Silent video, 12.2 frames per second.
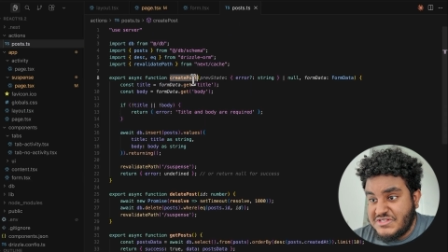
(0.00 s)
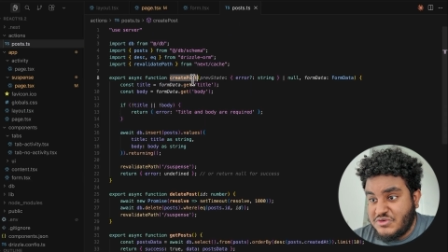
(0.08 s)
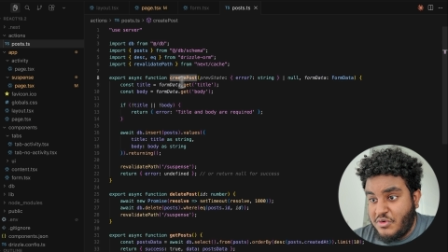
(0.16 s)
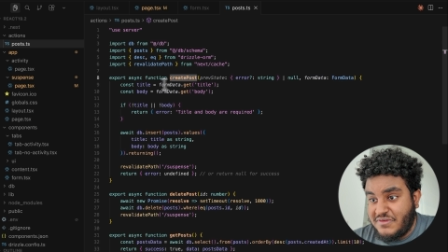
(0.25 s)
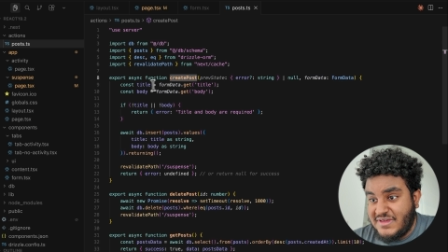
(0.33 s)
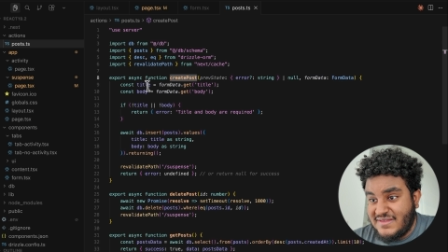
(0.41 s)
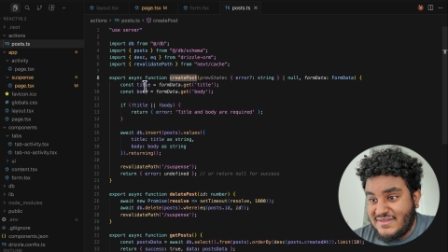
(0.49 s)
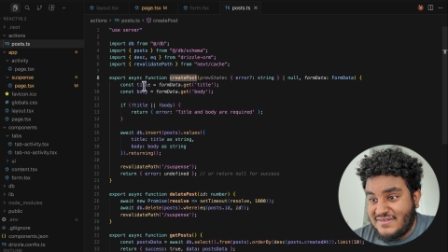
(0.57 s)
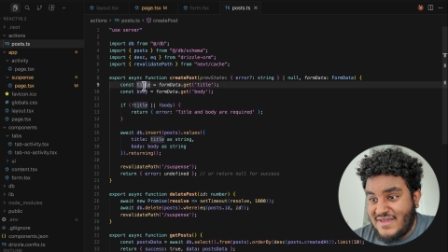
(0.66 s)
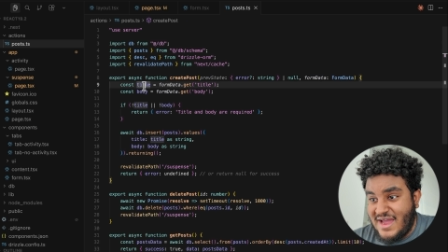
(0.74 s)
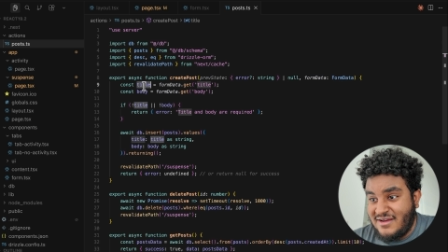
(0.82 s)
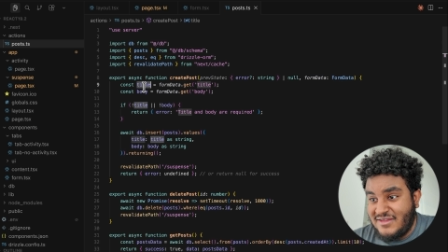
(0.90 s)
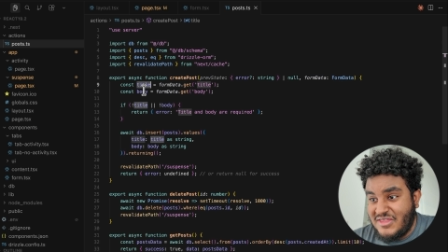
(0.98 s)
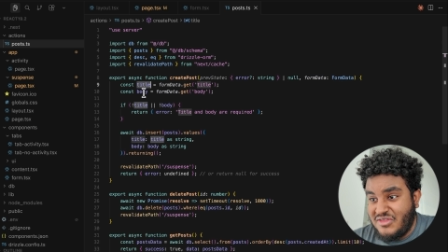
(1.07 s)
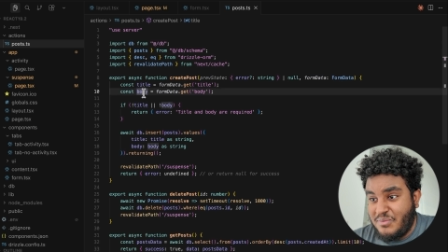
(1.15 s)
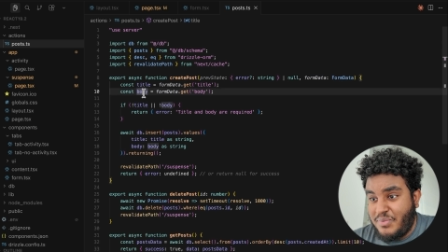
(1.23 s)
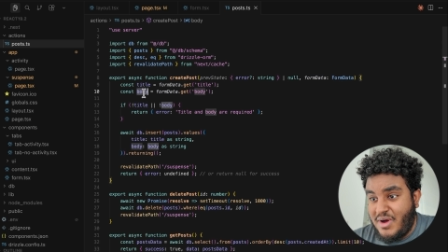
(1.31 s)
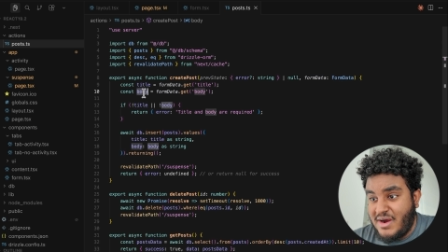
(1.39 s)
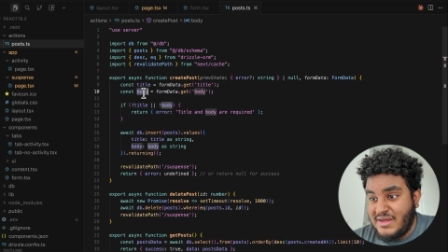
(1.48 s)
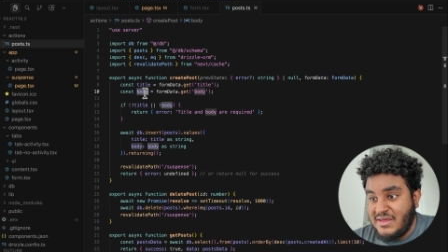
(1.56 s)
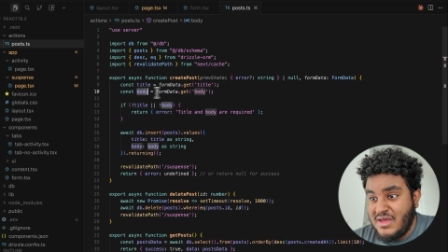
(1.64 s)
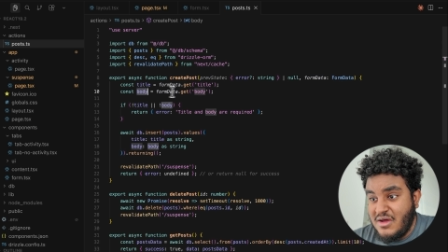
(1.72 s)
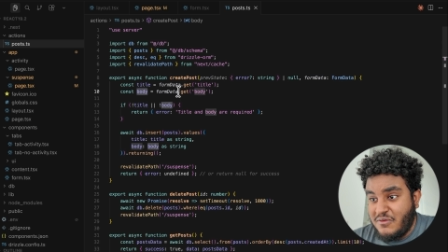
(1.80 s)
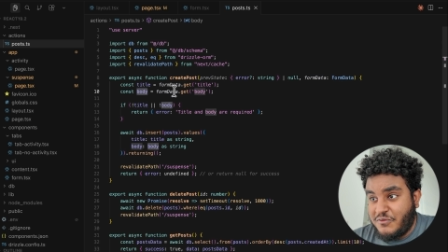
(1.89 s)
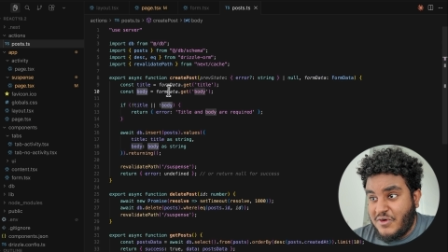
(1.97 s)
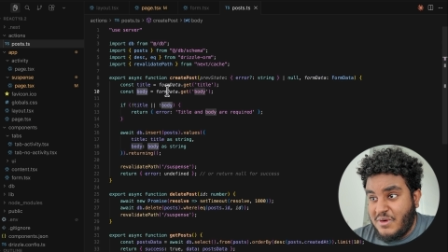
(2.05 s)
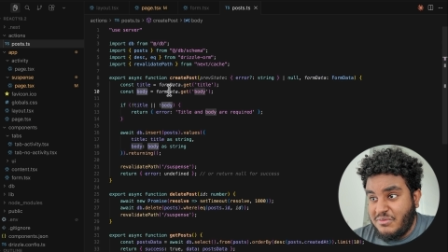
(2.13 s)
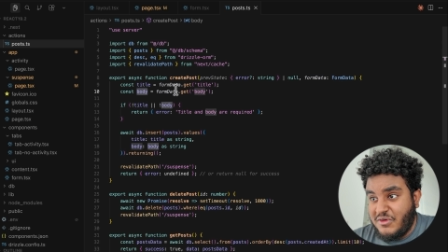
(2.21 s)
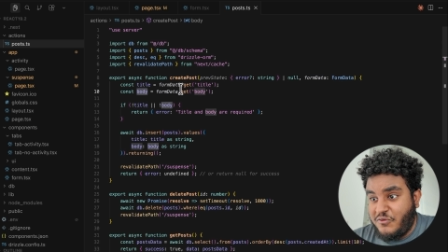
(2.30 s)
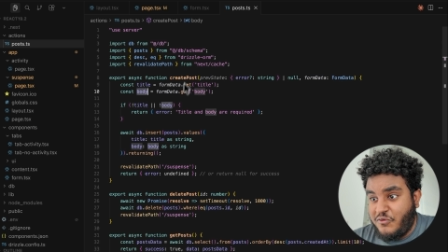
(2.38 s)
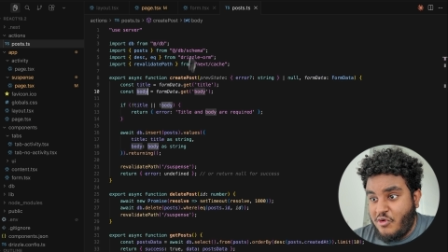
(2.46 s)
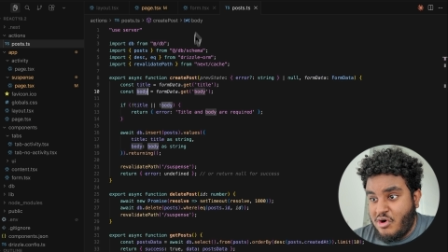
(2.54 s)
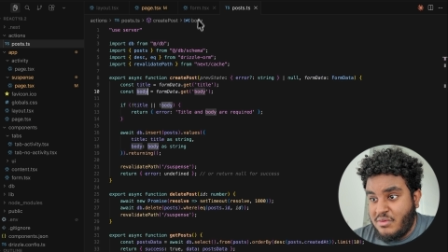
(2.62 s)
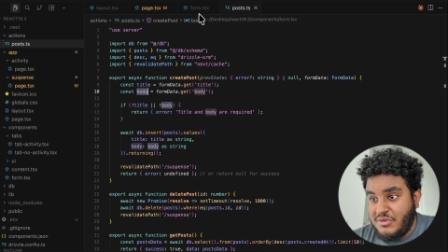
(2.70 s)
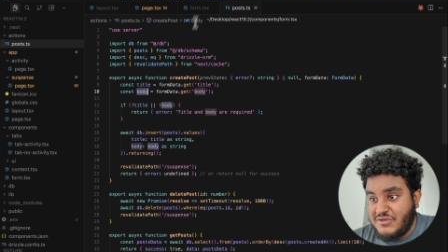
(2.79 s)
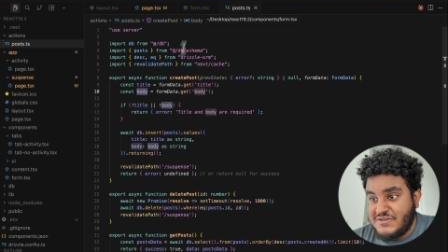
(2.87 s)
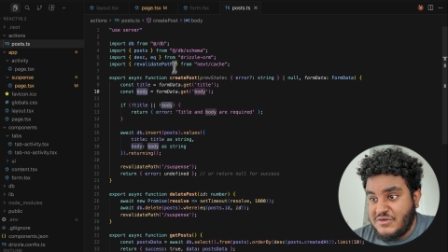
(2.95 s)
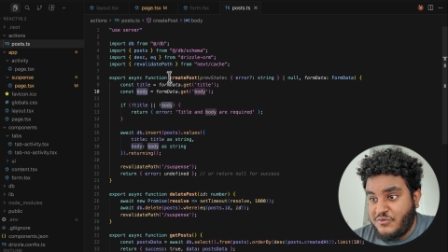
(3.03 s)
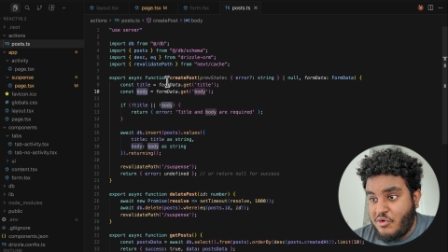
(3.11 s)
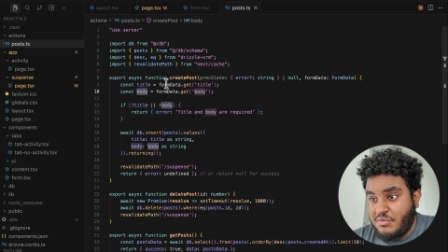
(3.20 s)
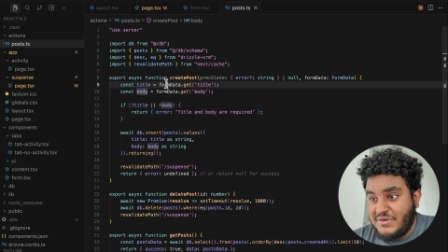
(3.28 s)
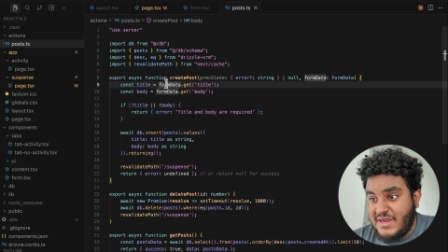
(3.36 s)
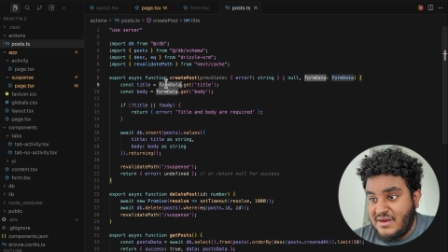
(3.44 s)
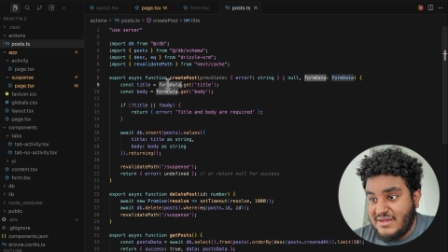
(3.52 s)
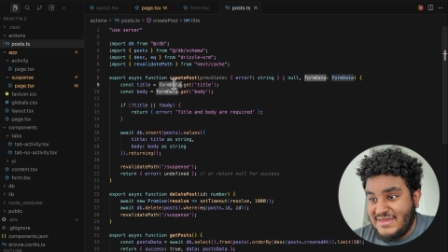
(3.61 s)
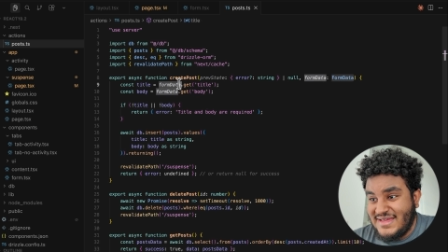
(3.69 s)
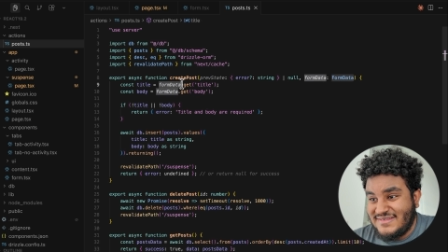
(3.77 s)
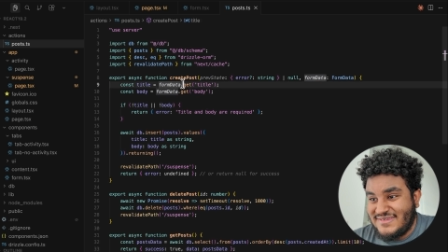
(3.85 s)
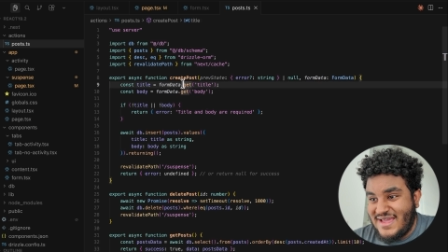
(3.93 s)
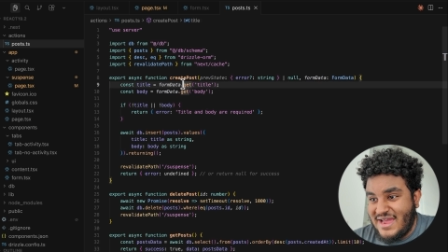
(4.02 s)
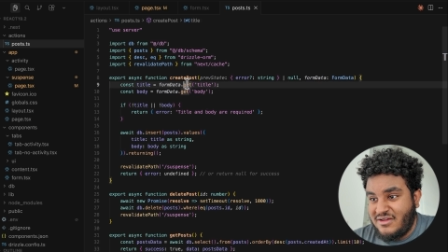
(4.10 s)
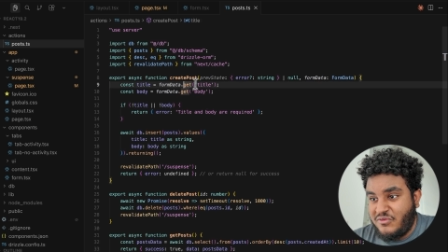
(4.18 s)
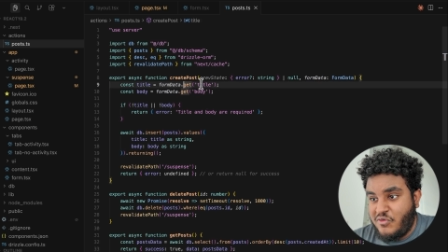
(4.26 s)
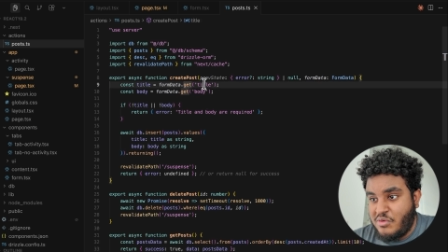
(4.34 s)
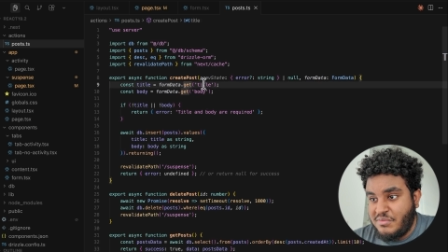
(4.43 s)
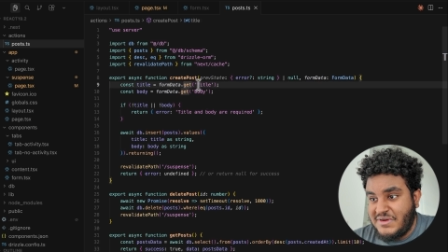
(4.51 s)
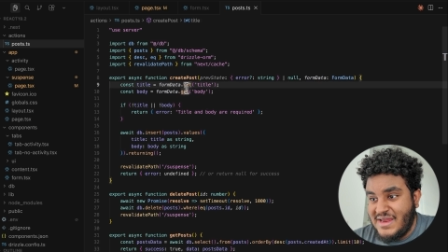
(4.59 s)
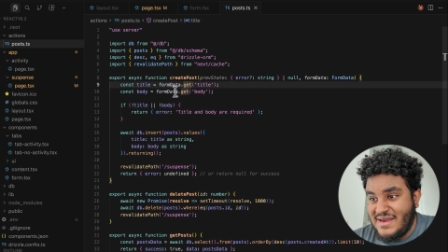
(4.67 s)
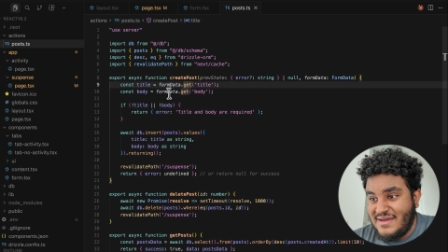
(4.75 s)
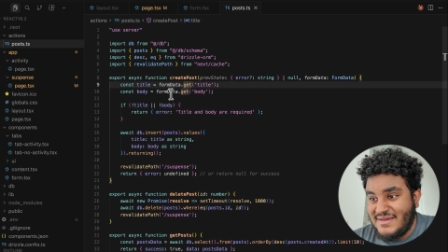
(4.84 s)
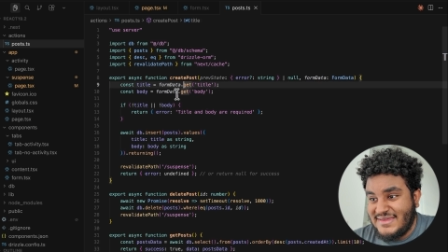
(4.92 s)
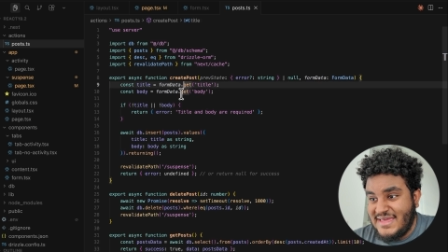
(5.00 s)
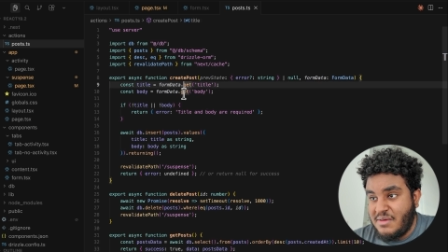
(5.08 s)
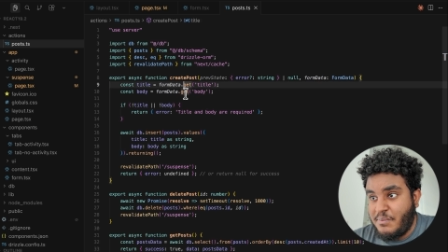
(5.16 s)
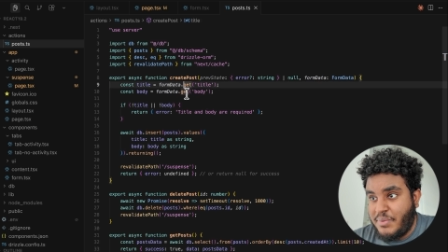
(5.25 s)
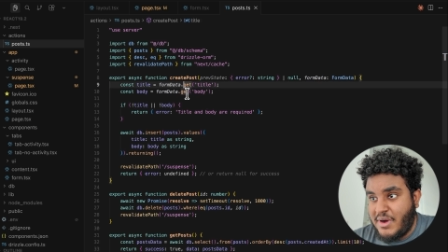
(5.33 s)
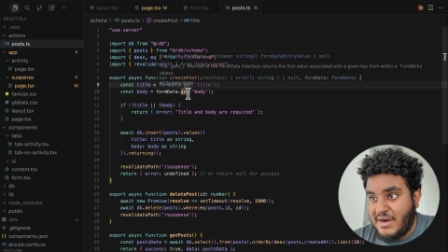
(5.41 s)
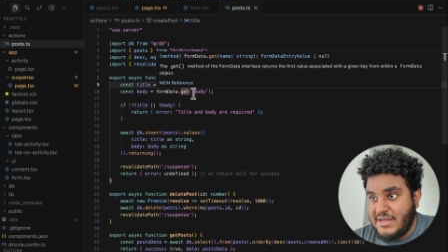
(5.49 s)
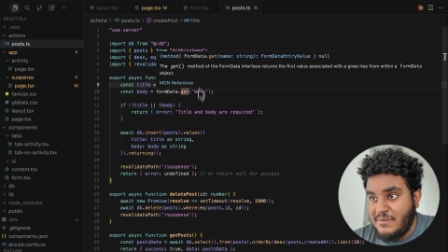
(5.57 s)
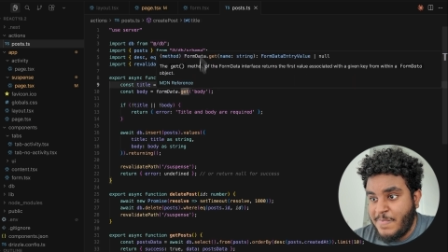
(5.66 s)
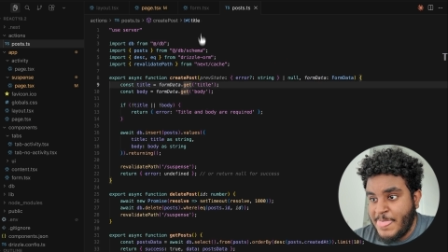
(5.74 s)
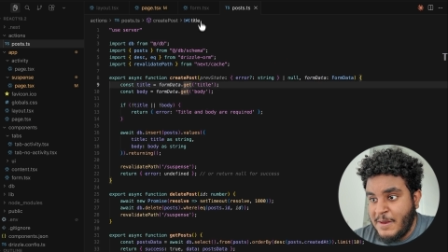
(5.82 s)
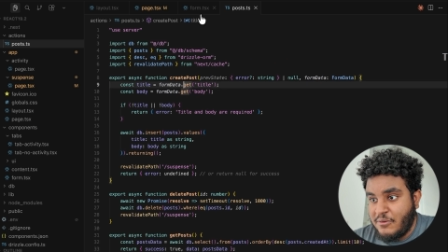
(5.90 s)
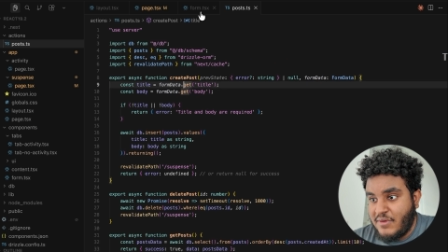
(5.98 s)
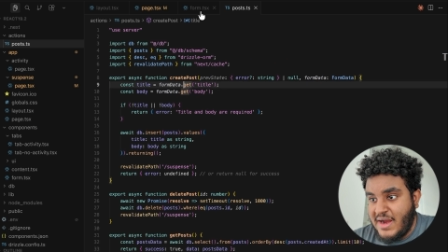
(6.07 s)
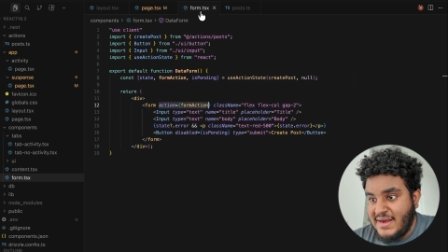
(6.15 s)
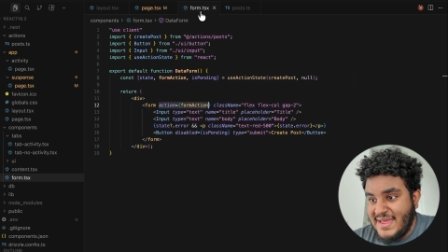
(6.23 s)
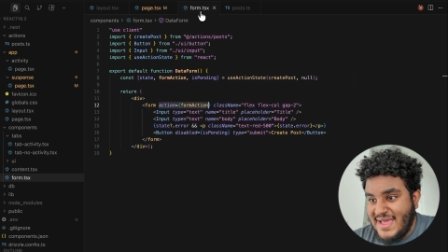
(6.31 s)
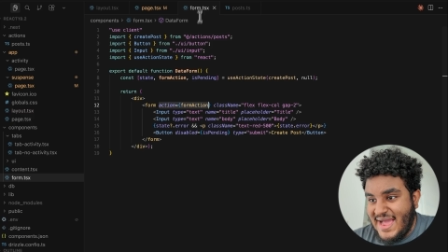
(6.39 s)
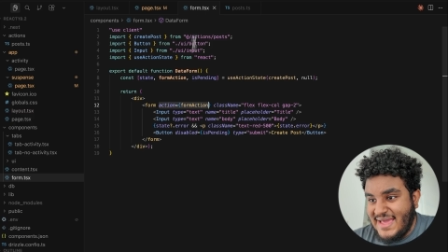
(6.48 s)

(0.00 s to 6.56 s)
It's going to get the title and the body from the form. You see form data, get title, form data, get body, right?